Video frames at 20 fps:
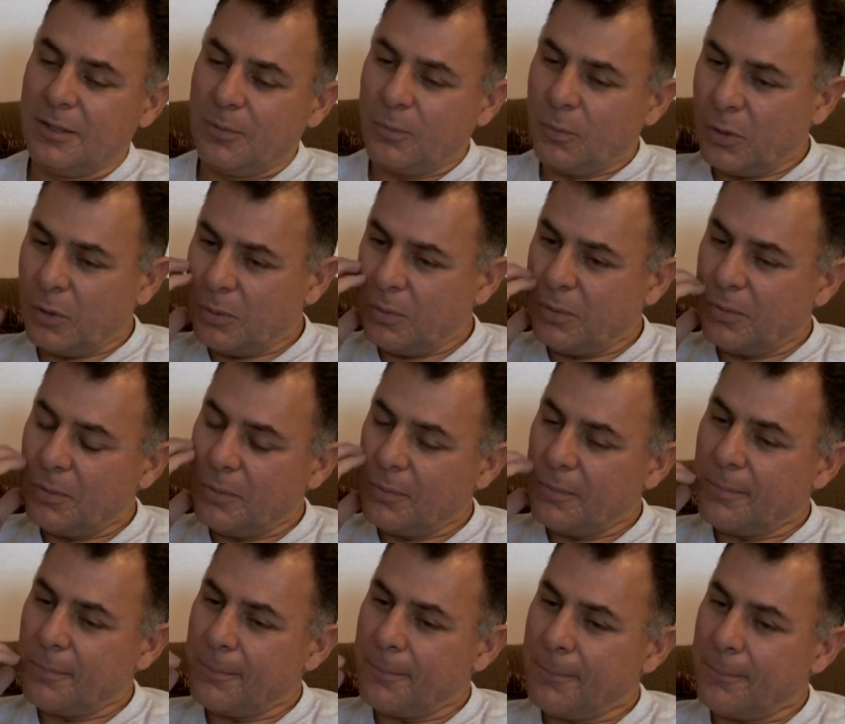Well,
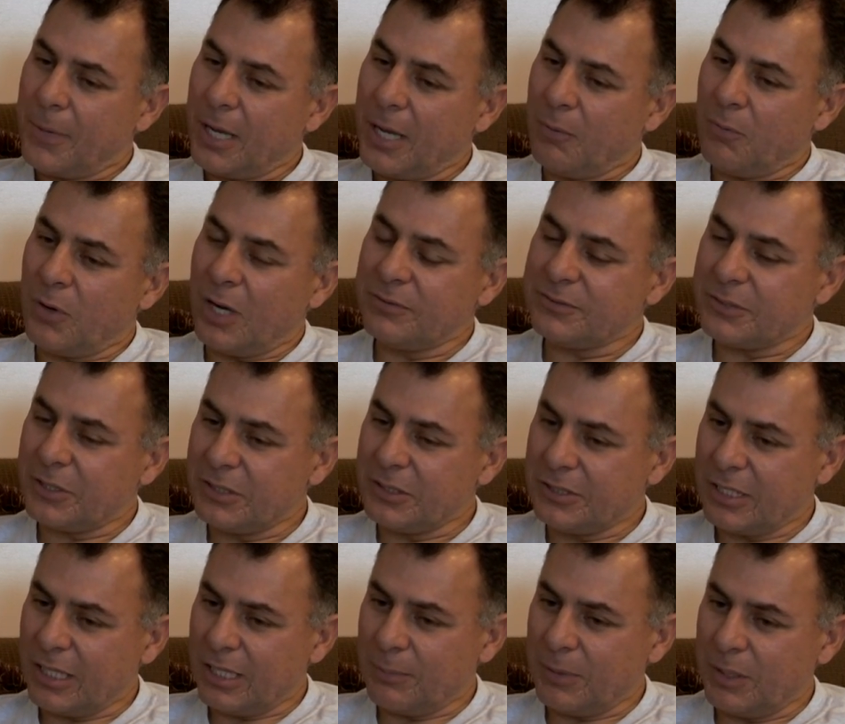my wife started
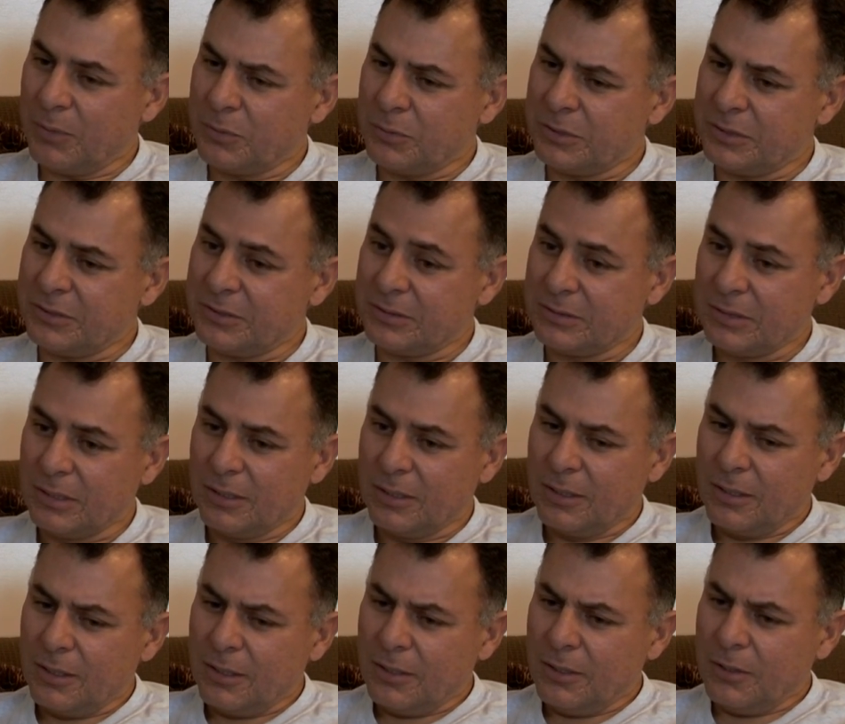telling me, well, listen,
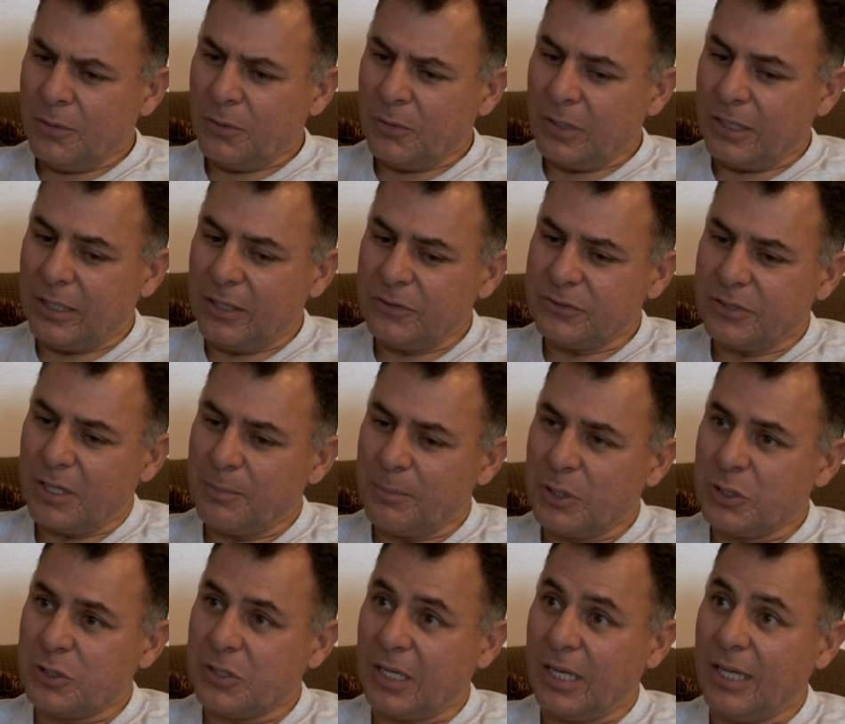you know, here's how
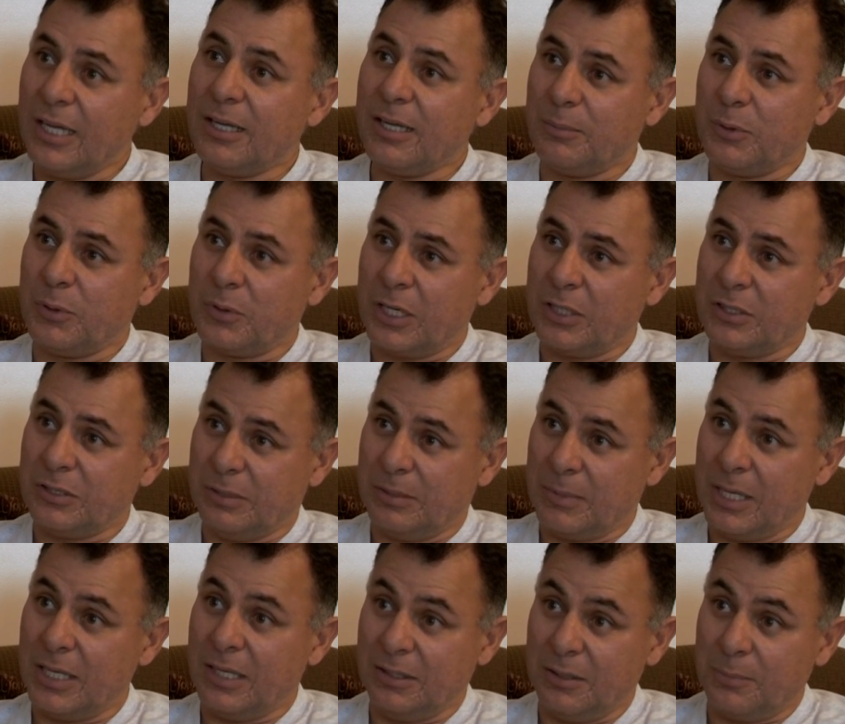much income you're actually
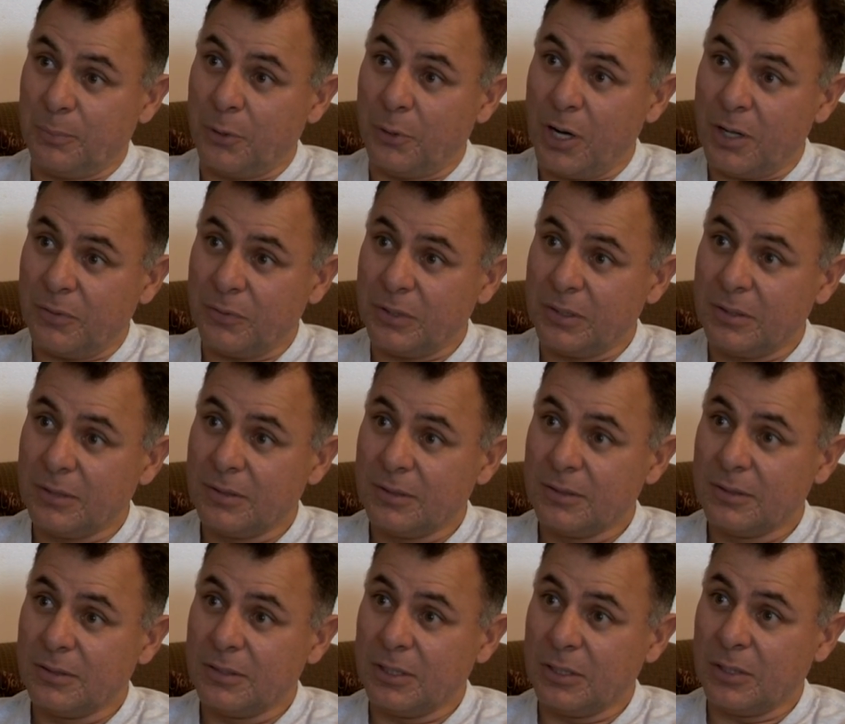making, the profit,
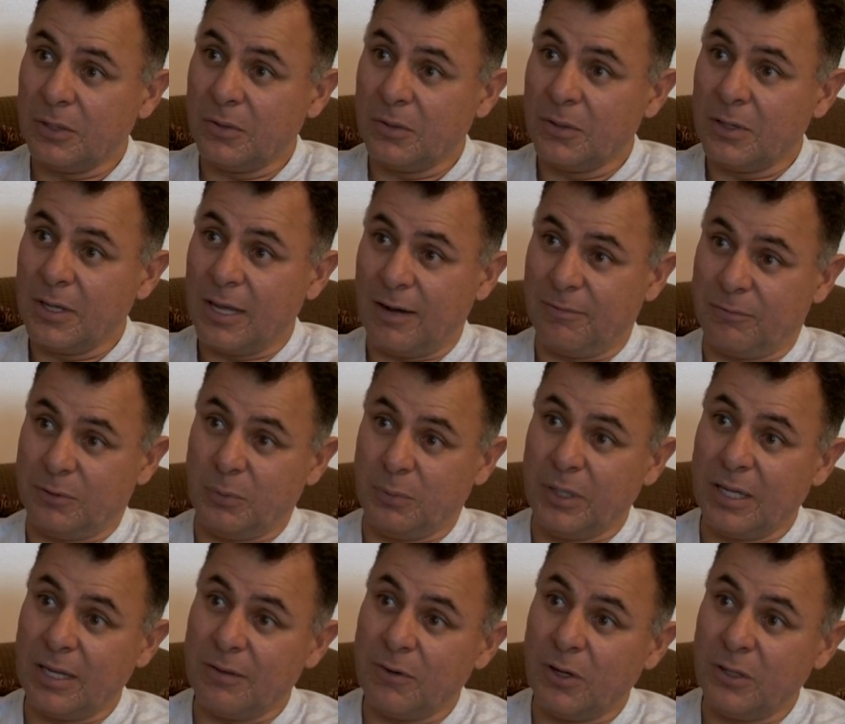you know, after
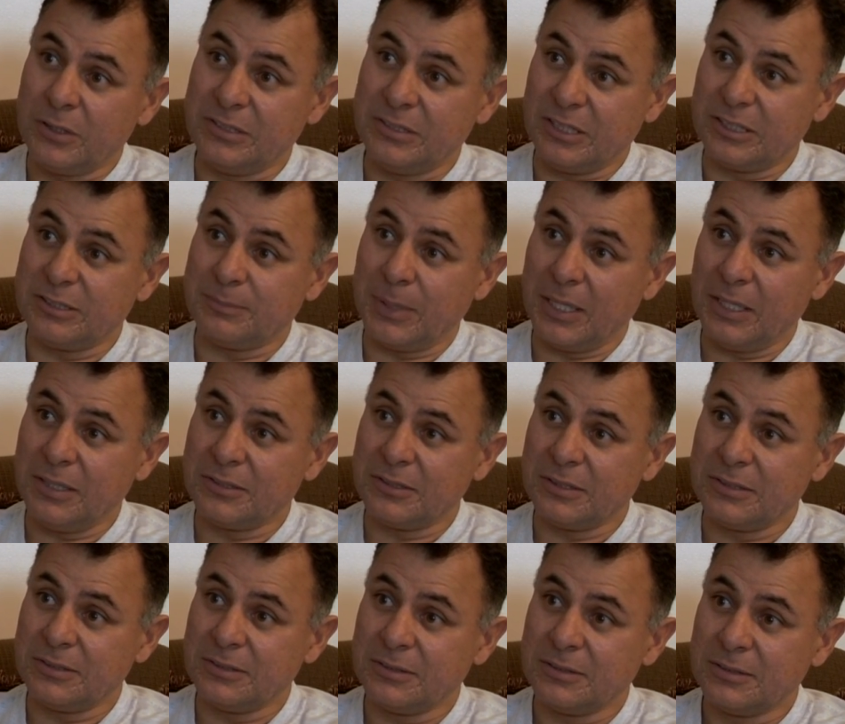we have all these
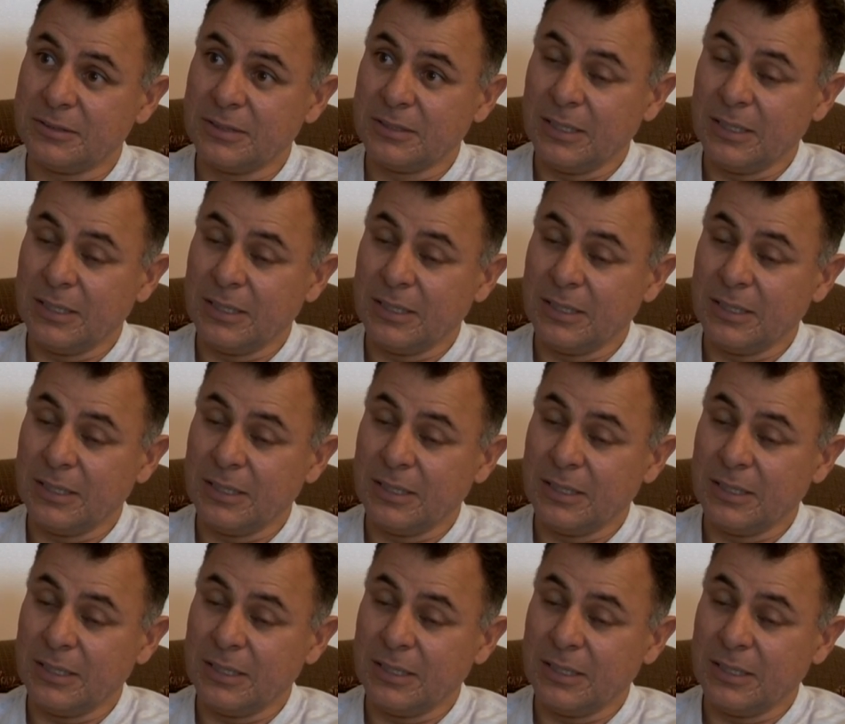expenses.